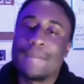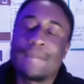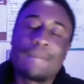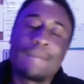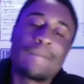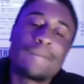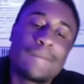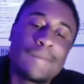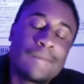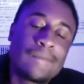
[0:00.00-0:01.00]

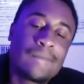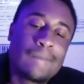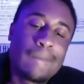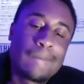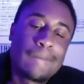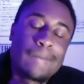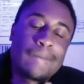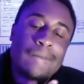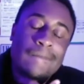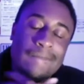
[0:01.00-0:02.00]

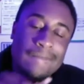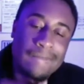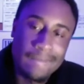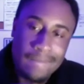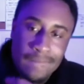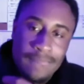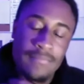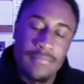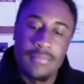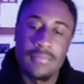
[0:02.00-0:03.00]

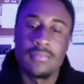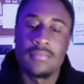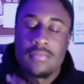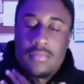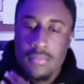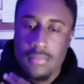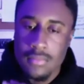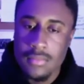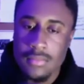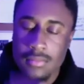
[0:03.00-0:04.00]

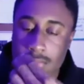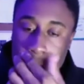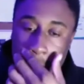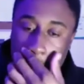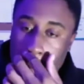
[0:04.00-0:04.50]
(silent)